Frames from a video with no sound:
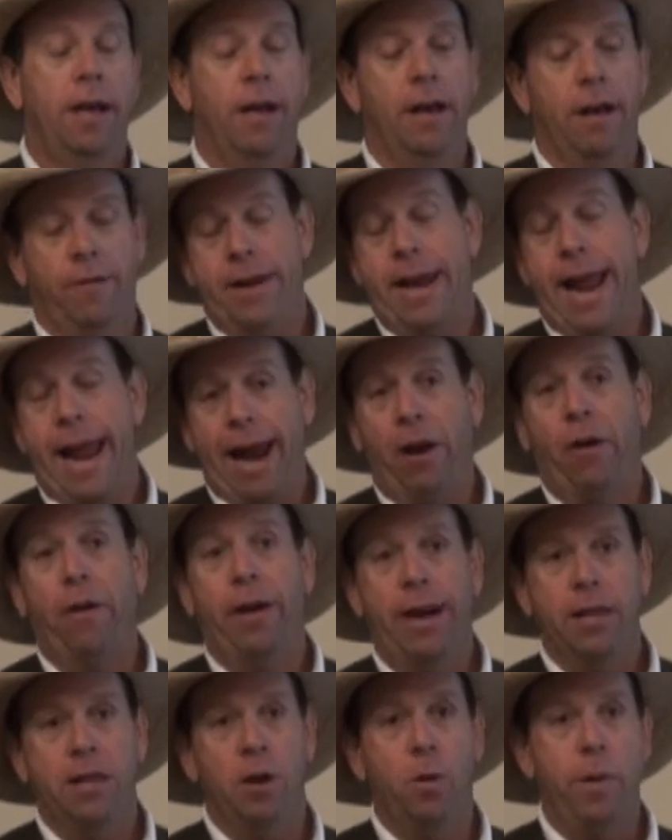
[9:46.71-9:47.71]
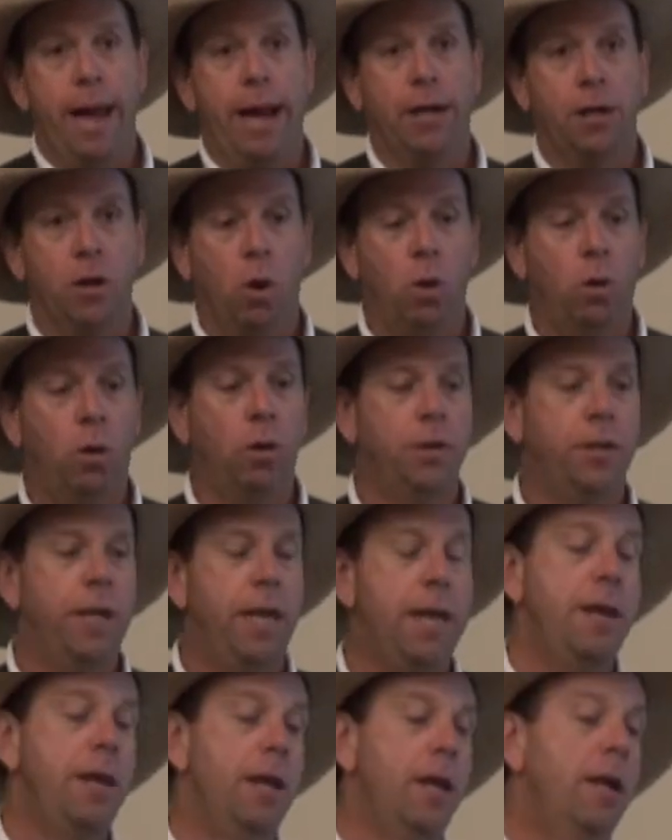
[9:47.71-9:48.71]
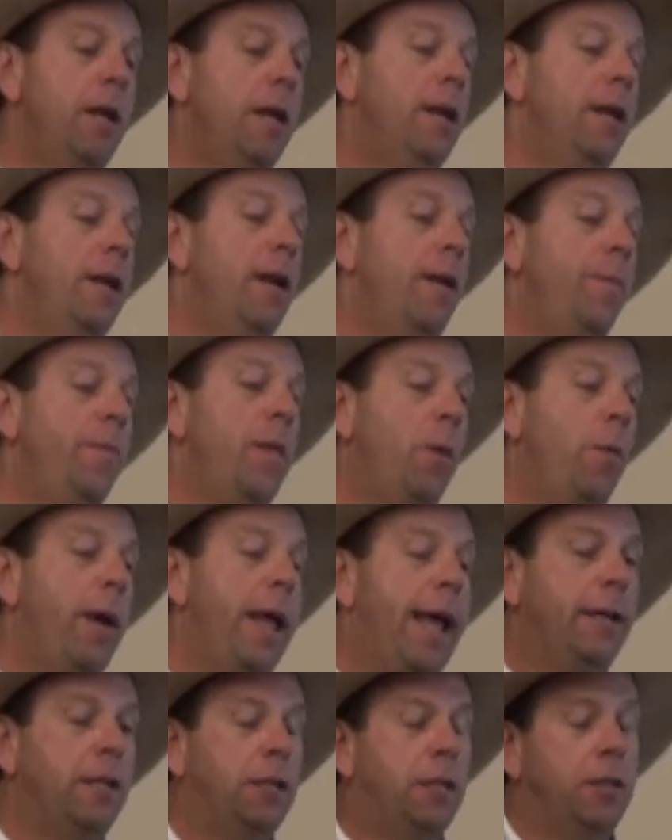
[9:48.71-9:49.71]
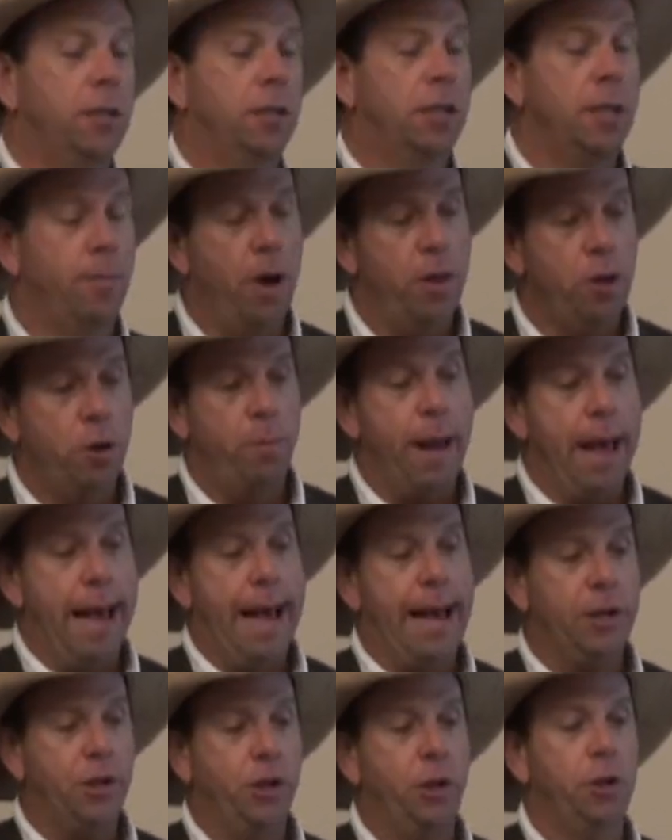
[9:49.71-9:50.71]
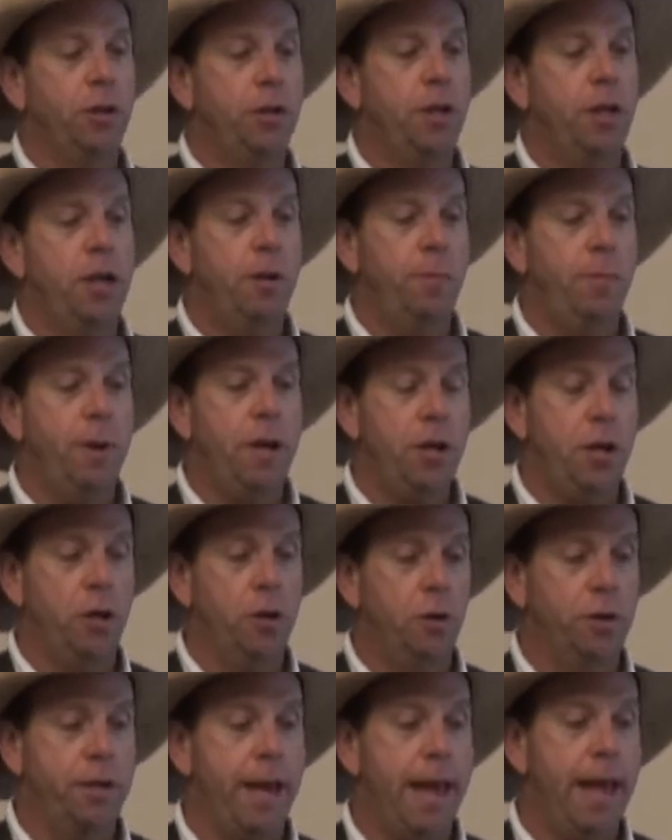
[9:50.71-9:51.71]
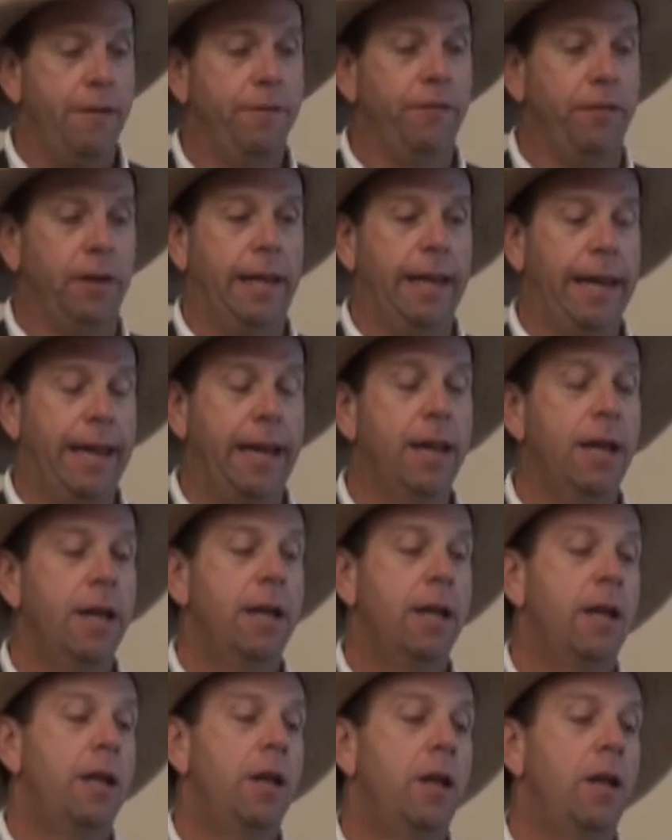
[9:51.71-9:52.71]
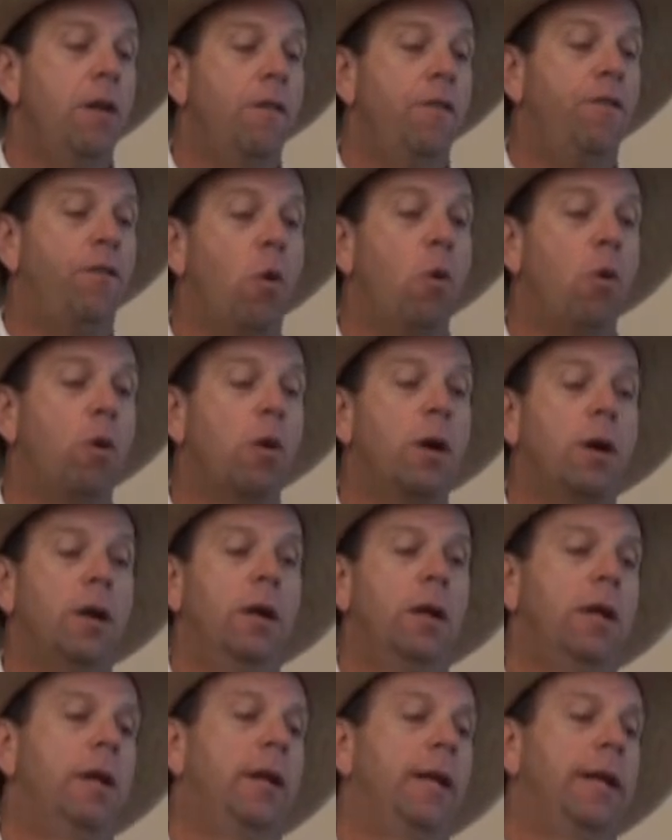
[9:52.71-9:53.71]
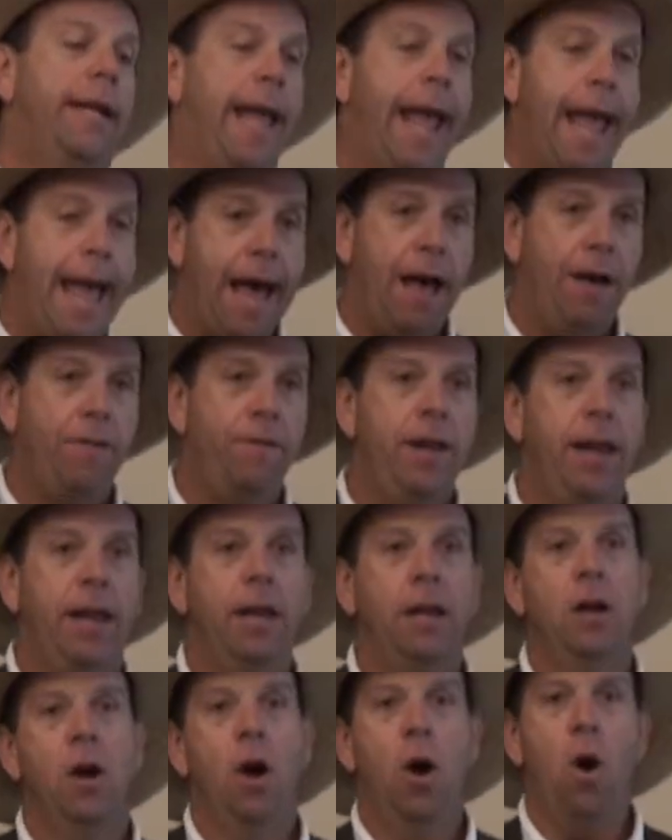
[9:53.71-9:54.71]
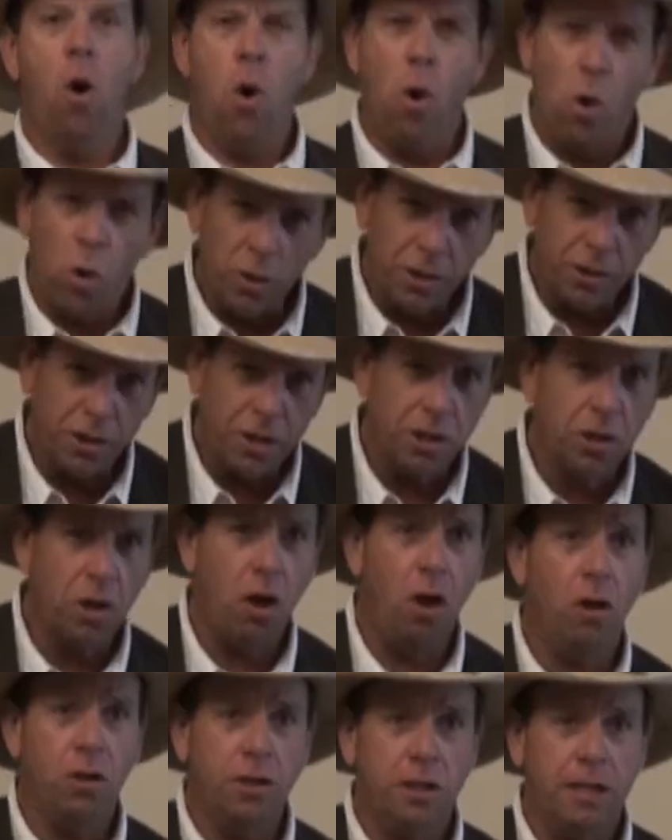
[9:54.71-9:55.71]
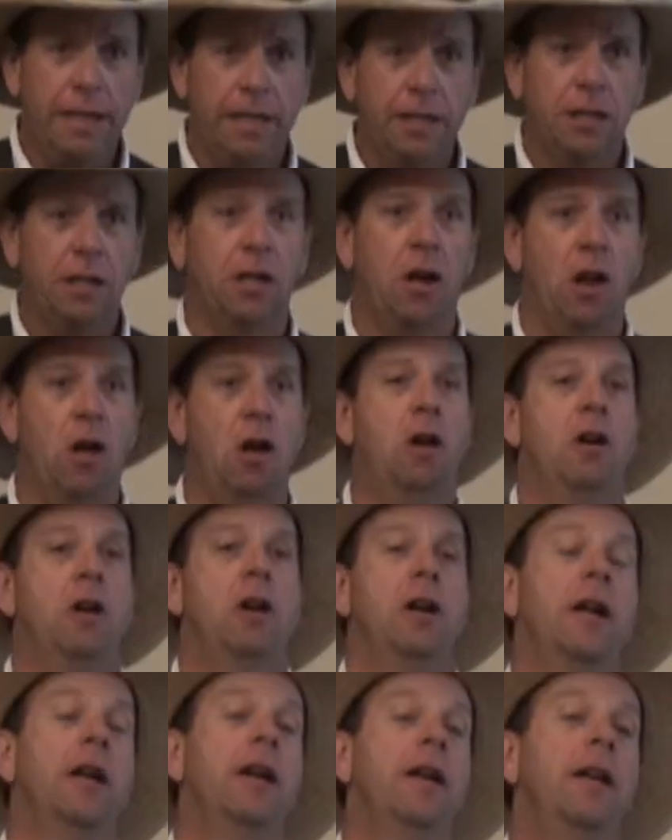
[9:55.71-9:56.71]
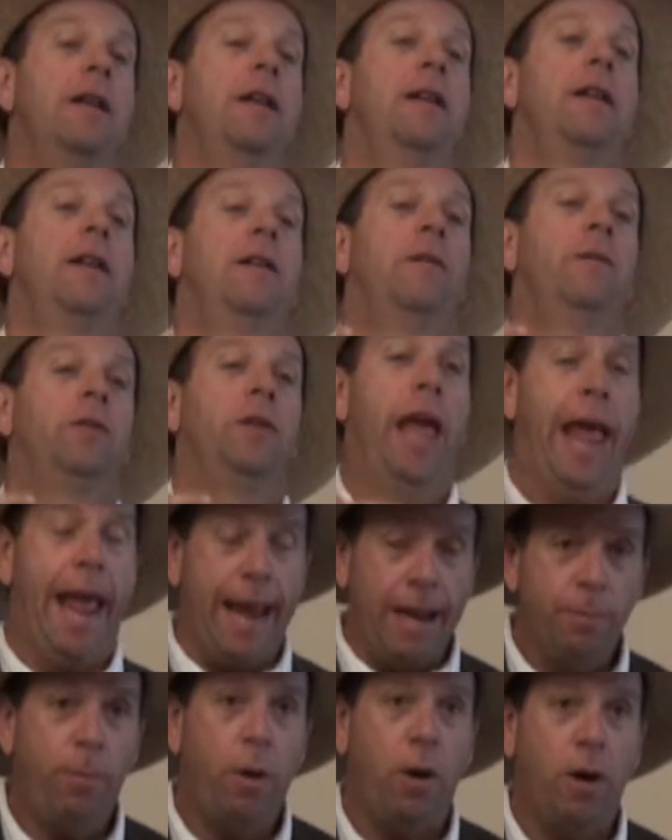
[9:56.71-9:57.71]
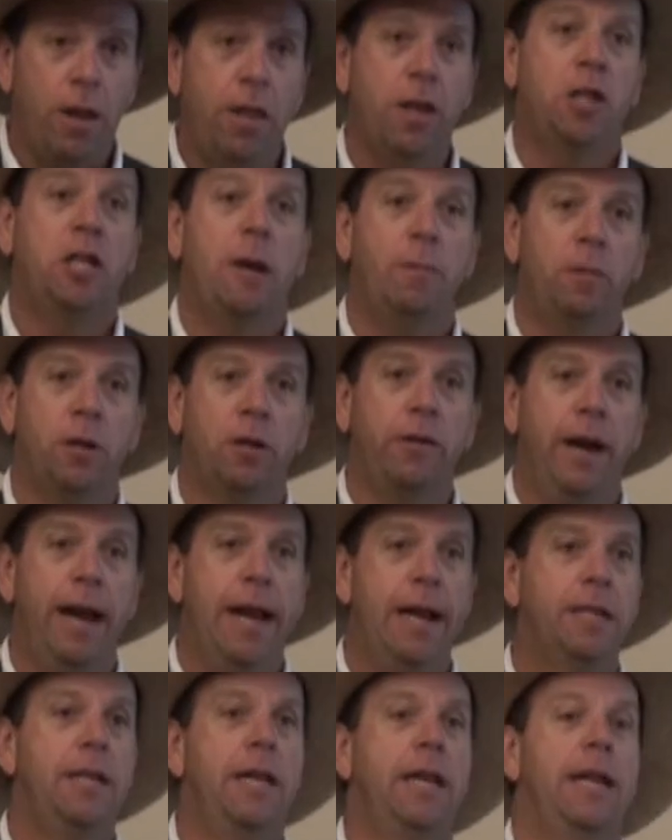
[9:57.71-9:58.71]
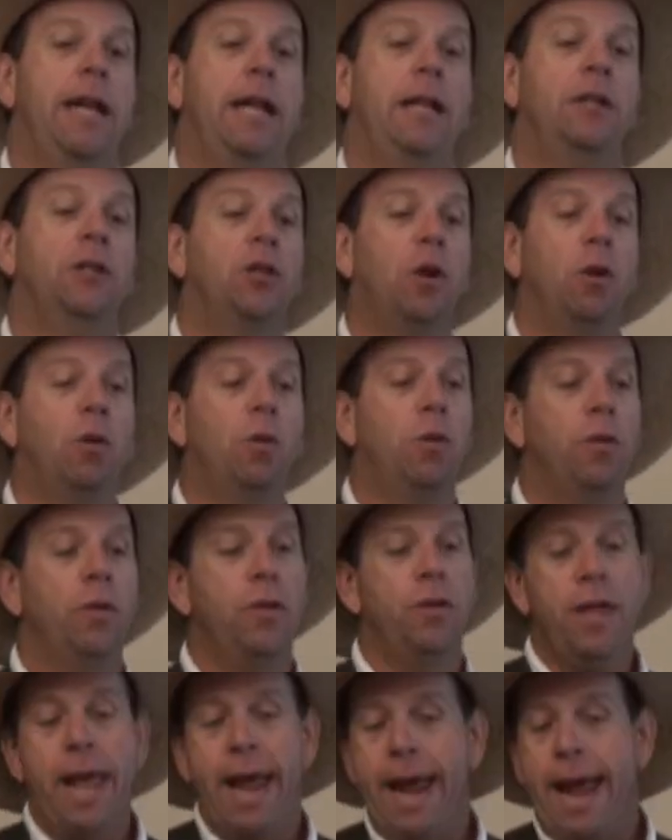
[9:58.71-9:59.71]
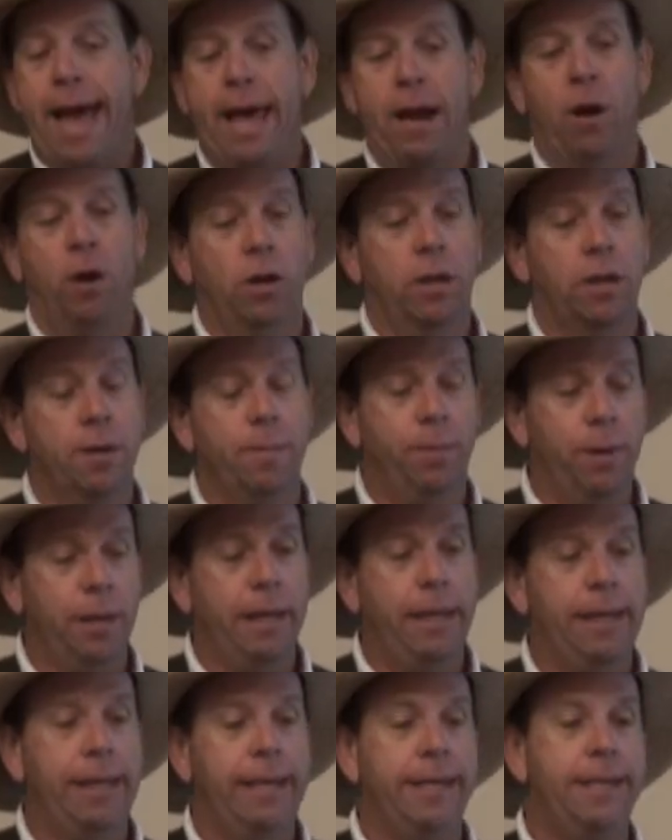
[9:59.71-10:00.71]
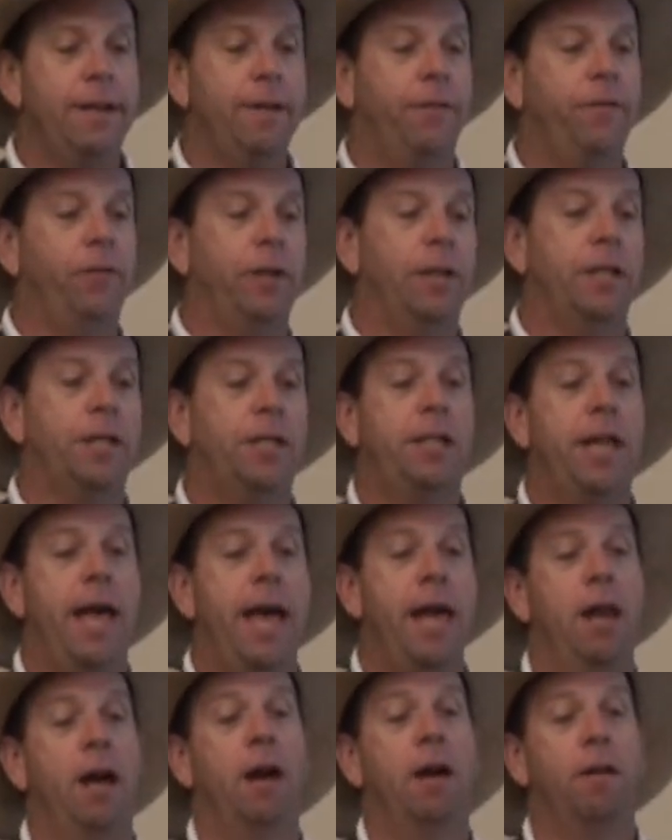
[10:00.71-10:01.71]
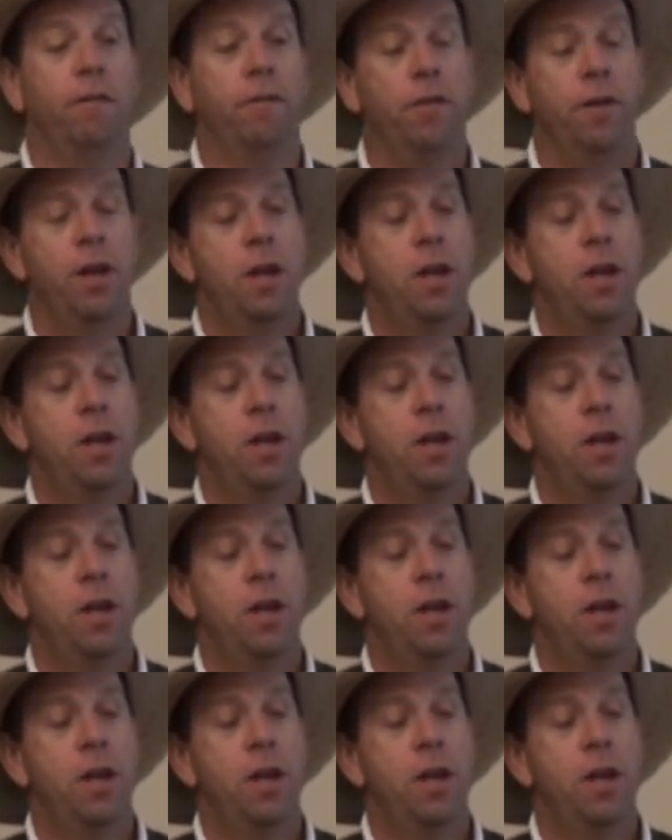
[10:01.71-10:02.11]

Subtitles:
an area that we had goals in. Then we had some other pastures that had been used heavily for calving, horses all season long, and part of the summer grazing. And so they had a completely different set of